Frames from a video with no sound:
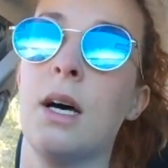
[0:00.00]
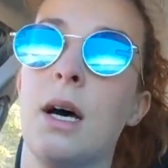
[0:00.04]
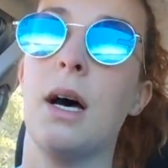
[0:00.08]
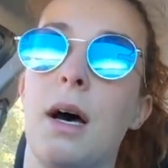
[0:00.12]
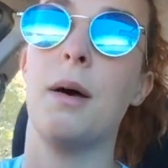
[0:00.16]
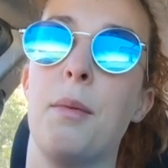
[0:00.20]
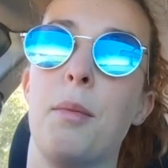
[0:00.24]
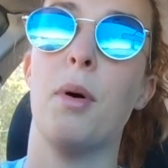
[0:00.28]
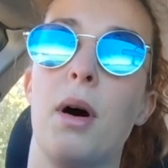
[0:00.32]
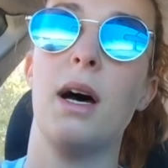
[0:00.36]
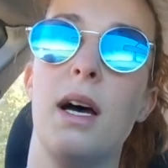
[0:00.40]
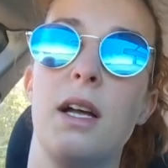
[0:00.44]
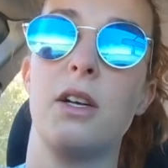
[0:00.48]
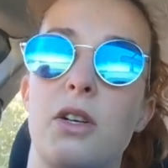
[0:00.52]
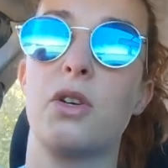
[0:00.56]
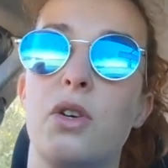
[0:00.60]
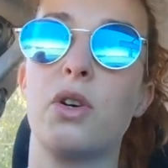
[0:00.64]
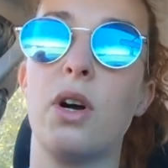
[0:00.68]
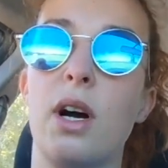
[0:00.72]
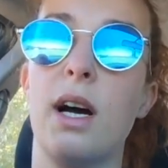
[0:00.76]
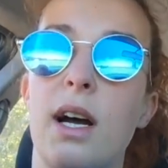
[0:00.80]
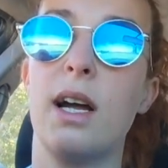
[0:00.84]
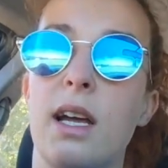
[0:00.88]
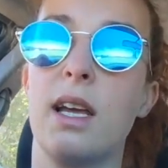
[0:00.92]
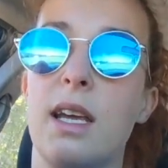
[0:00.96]
I might
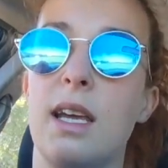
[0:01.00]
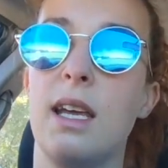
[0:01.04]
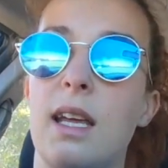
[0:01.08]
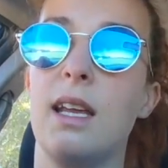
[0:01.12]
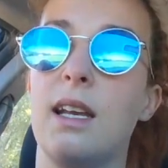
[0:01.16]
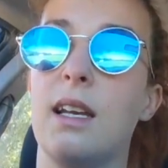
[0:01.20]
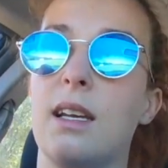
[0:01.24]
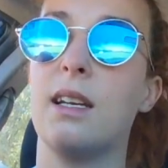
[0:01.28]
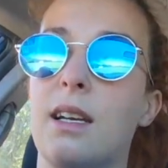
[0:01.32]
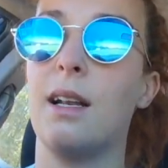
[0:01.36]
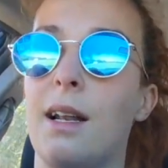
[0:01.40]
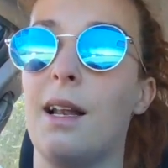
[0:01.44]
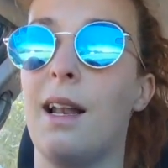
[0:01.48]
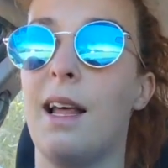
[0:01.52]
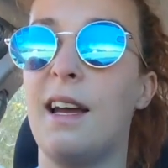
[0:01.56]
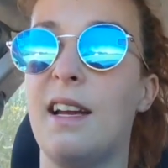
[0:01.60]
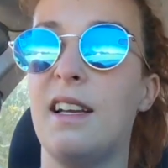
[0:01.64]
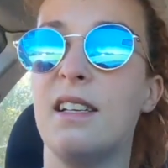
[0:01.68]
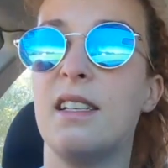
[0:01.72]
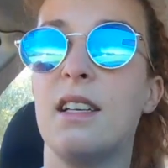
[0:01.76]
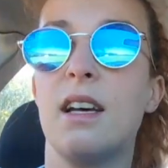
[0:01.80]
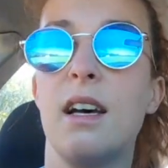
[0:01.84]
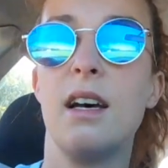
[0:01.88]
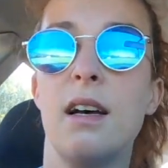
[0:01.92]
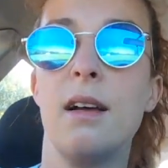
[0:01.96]
try again
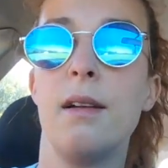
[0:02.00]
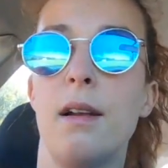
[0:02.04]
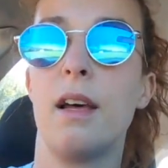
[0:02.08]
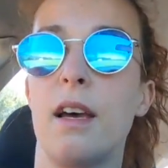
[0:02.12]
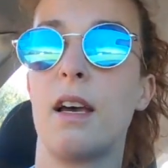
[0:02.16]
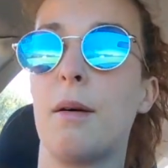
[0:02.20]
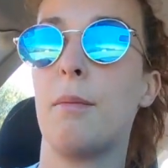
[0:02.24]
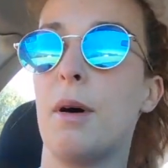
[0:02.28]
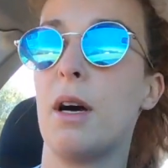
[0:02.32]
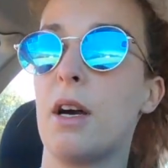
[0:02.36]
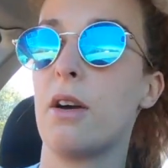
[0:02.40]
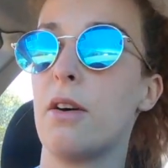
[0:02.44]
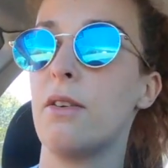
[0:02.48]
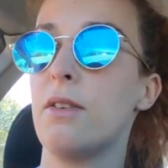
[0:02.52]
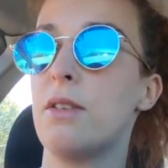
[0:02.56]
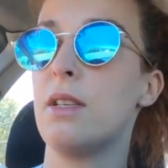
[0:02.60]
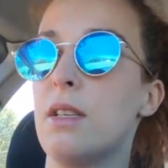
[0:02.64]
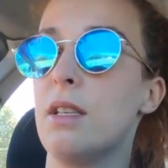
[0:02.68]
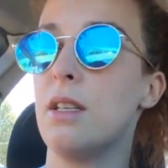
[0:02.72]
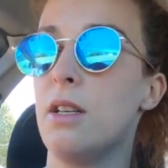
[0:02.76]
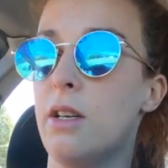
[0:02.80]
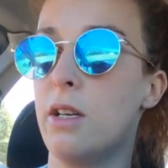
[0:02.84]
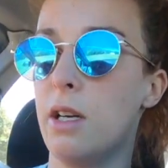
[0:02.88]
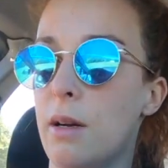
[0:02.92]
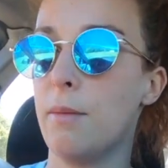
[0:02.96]
later, like I might go to
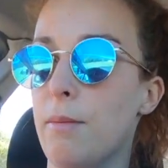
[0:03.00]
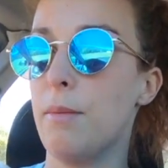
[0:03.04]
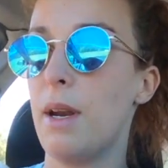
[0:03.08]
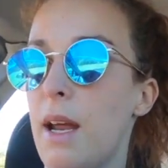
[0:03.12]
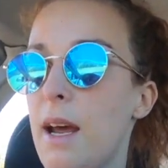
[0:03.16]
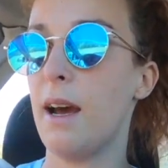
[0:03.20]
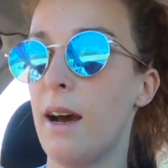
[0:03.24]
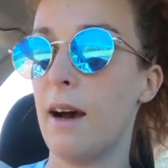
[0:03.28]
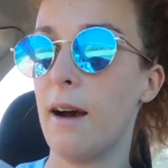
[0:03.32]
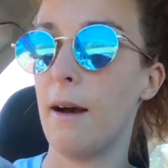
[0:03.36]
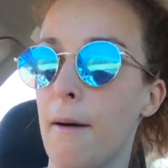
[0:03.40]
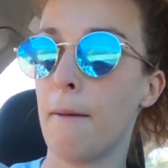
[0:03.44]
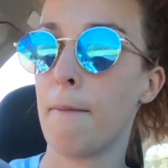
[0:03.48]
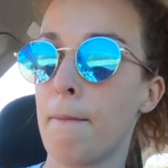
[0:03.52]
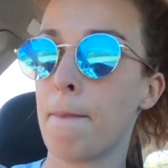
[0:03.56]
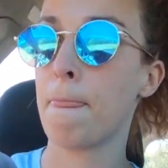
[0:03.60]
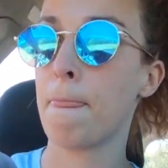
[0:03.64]
the gym now,